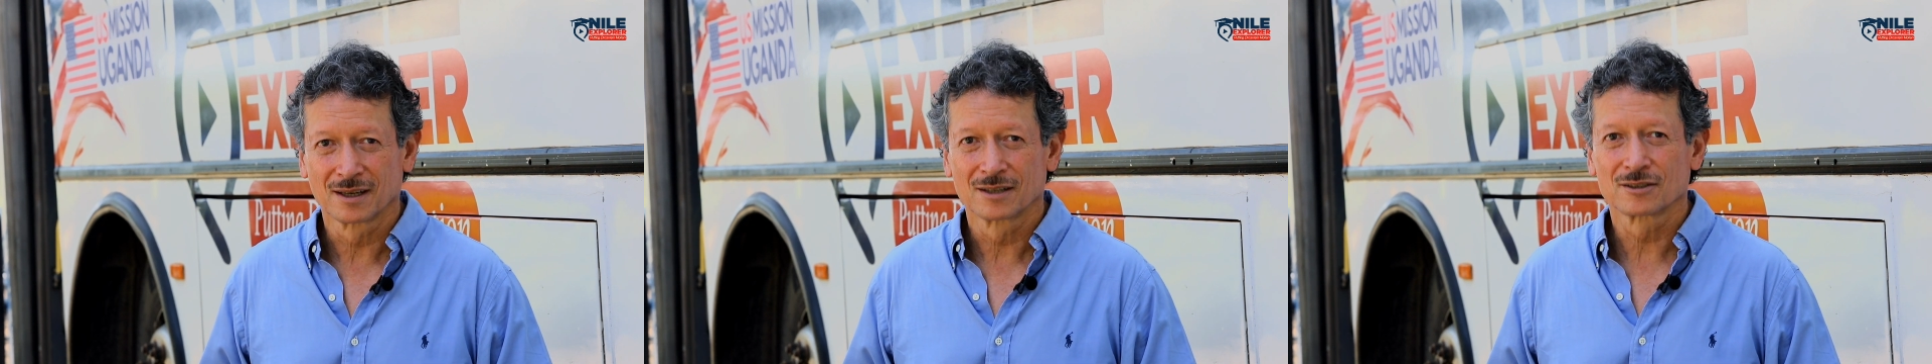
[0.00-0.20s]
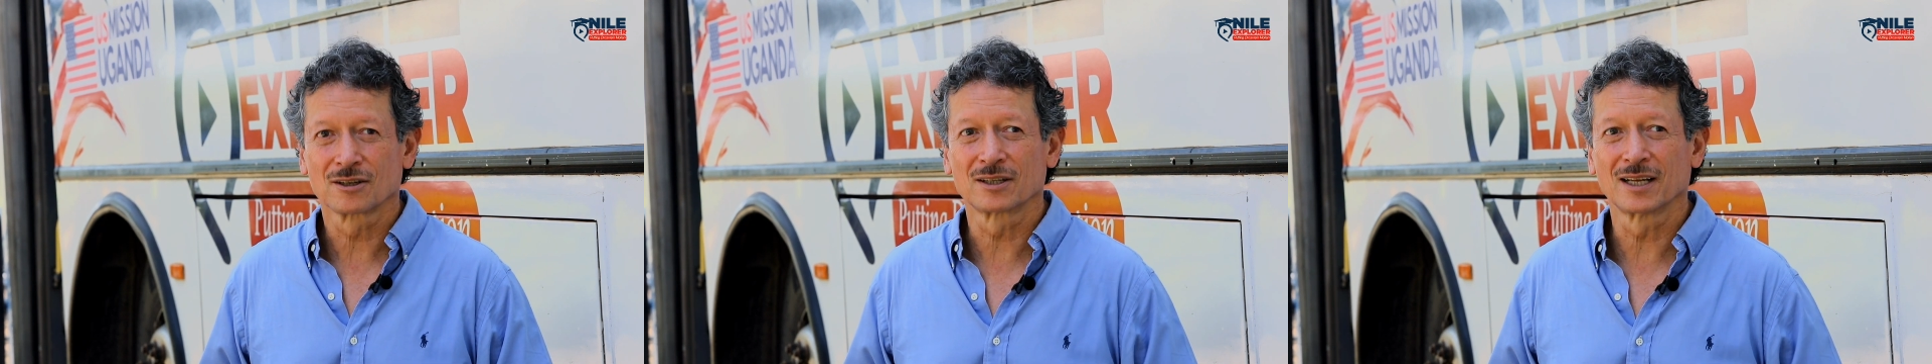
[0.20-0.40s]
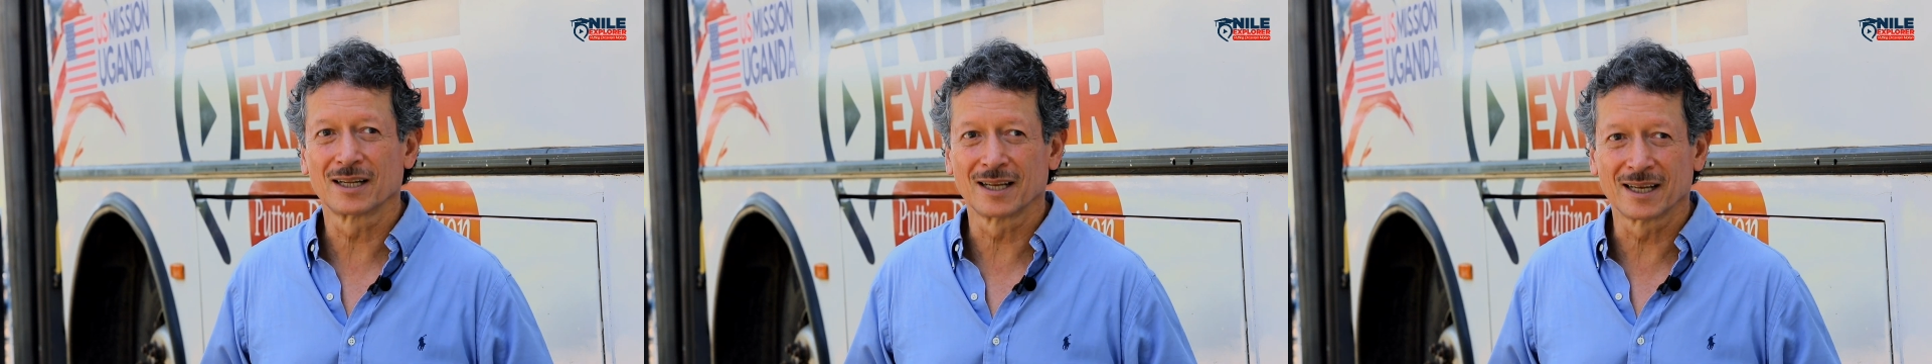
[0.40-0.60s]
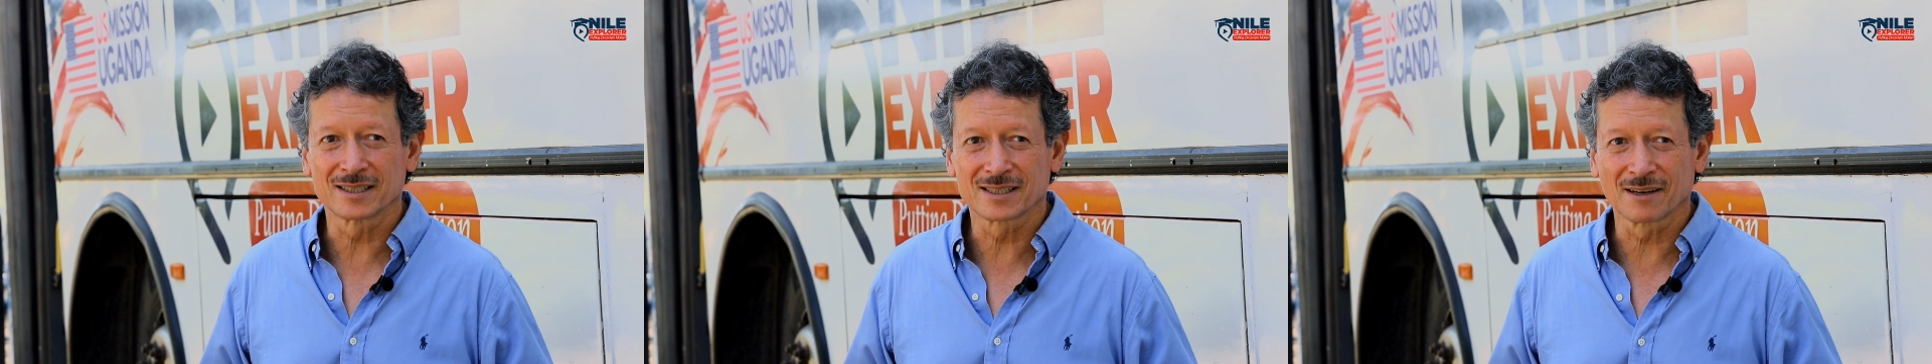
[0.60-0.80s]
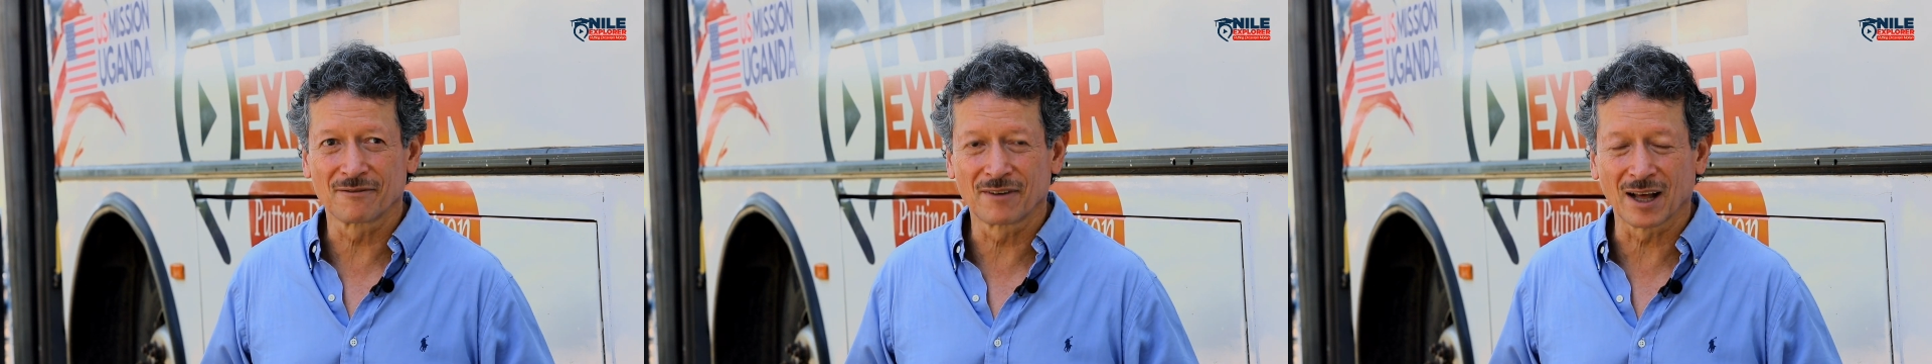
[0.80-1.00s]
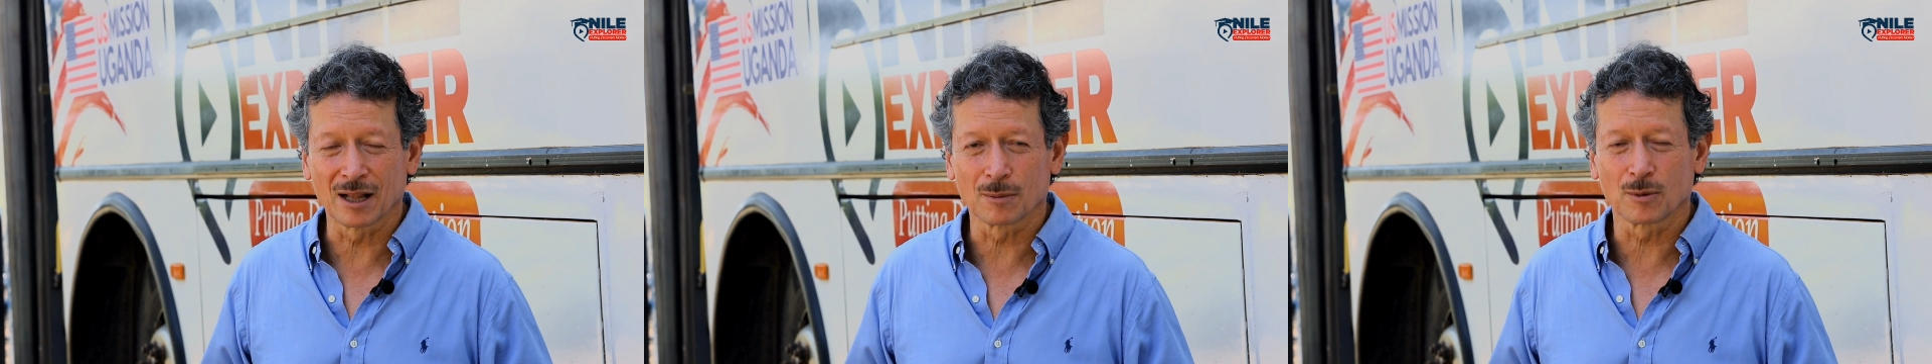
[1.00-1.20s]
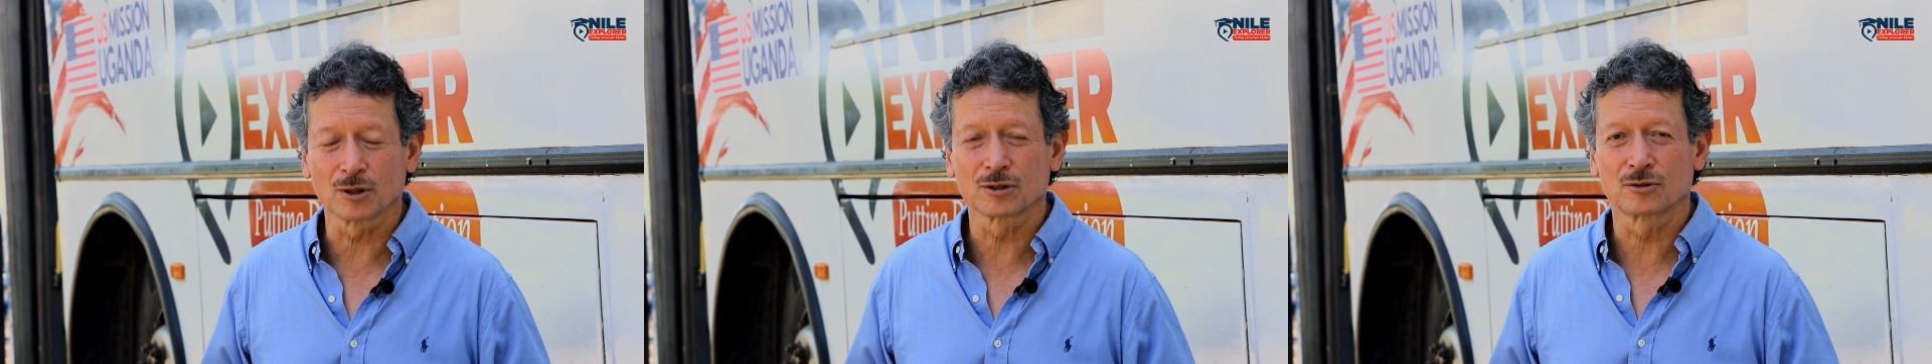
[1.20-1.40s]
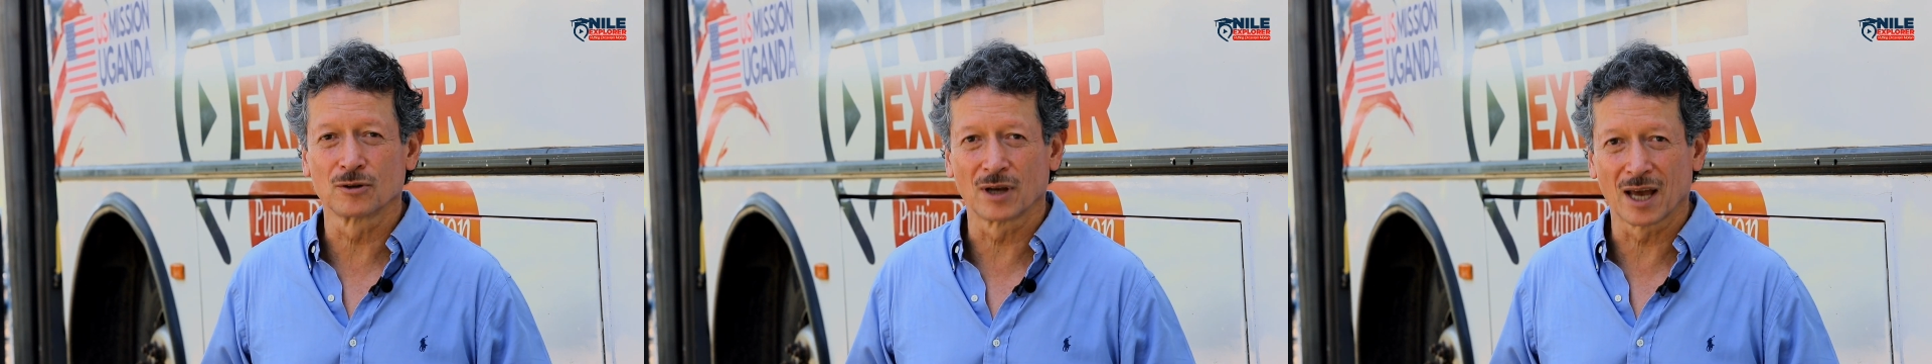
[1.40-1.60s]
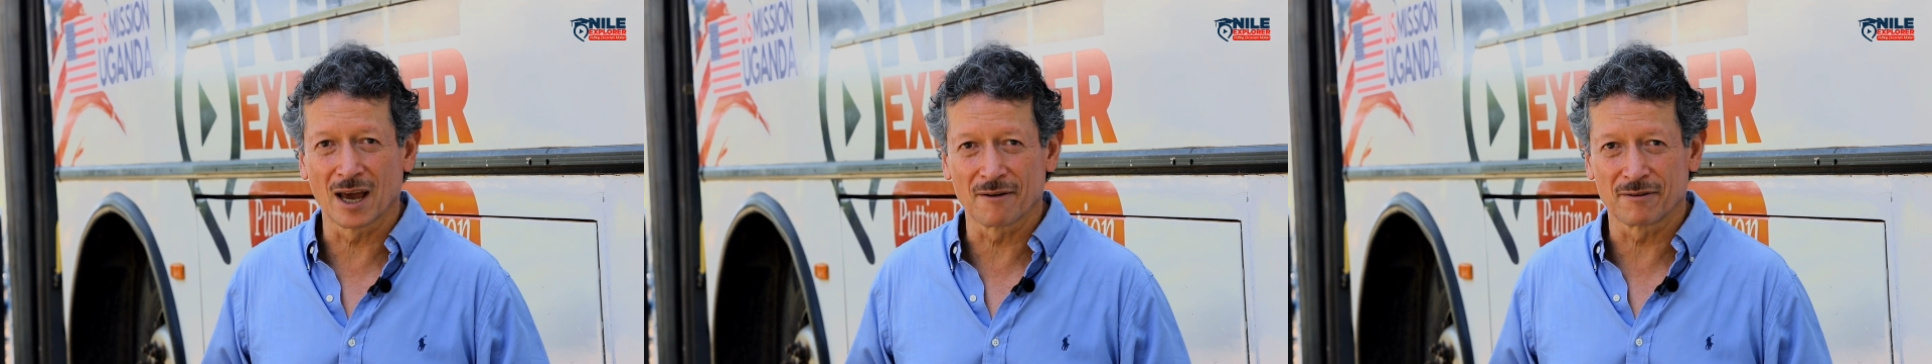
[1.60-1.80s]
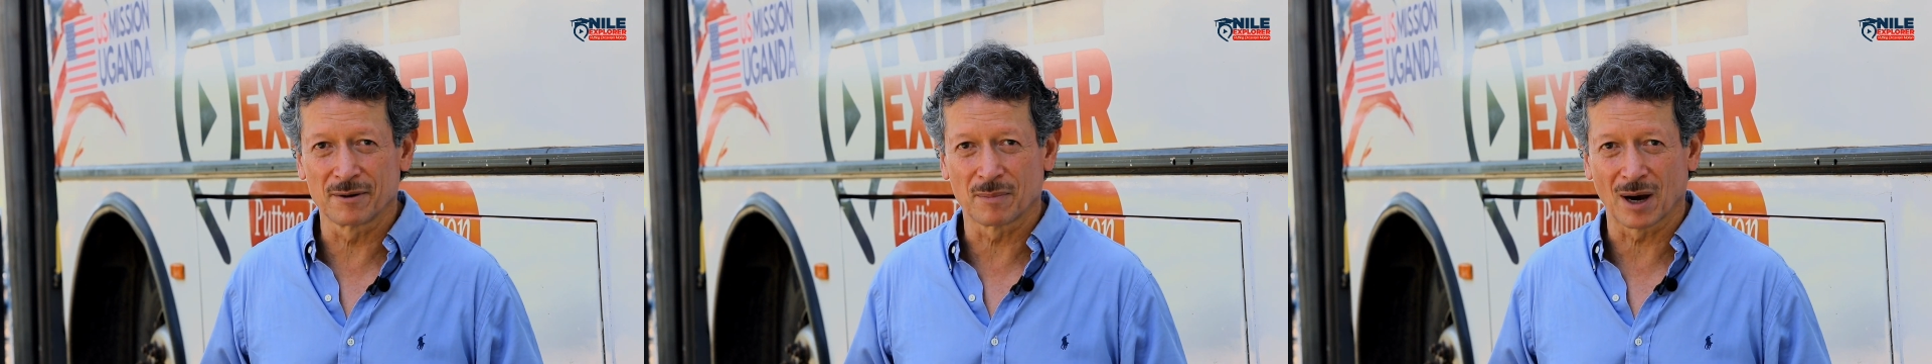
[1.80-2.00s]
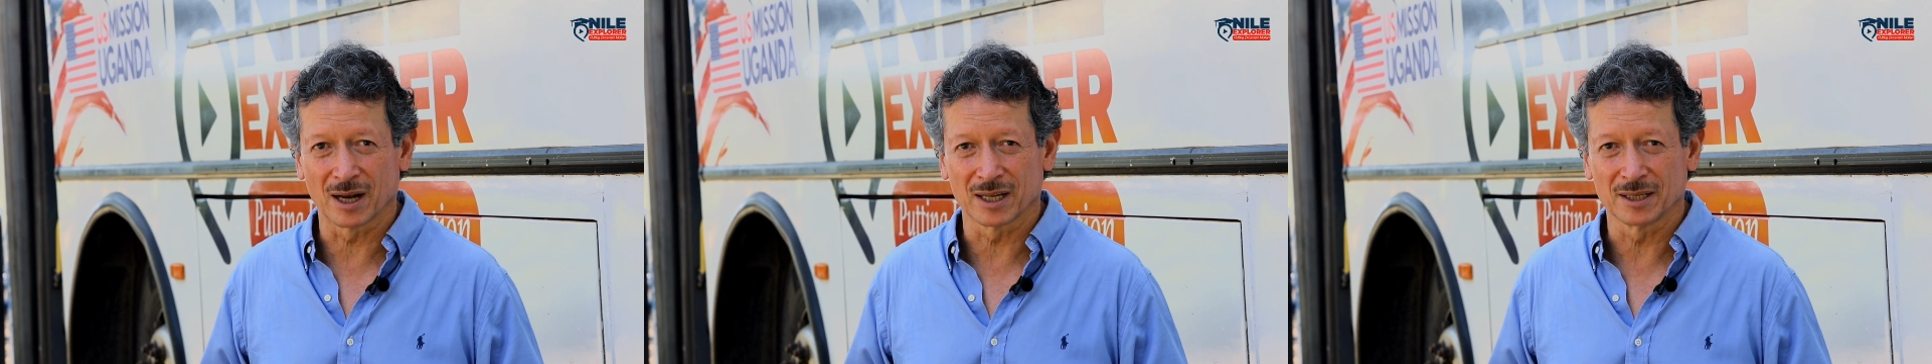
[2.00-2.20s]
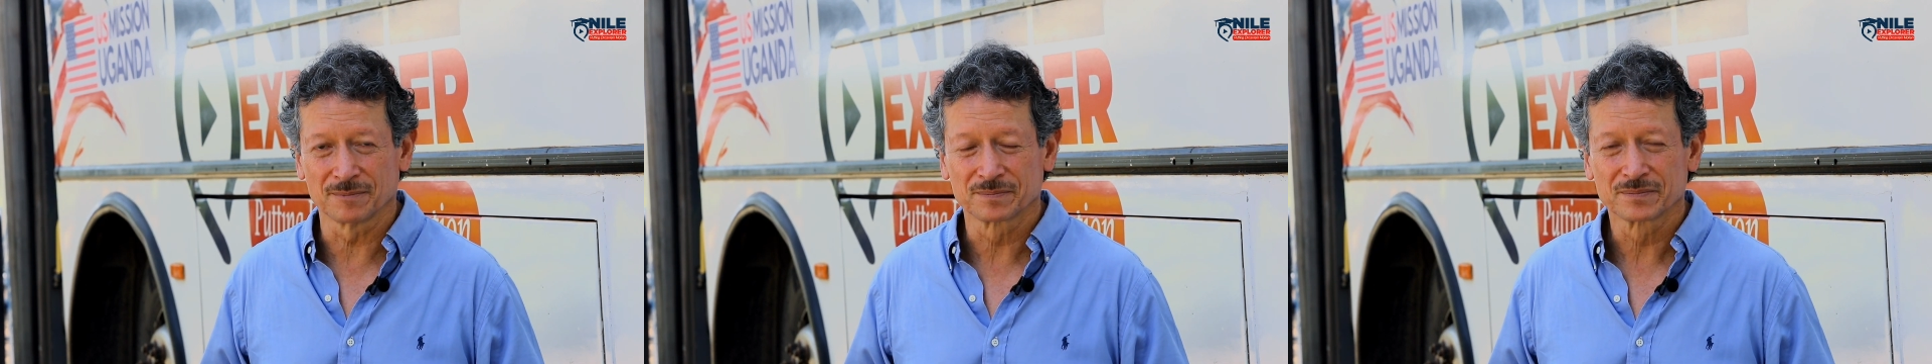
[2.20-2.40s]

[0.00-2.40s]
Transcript: so that it's available to everybody.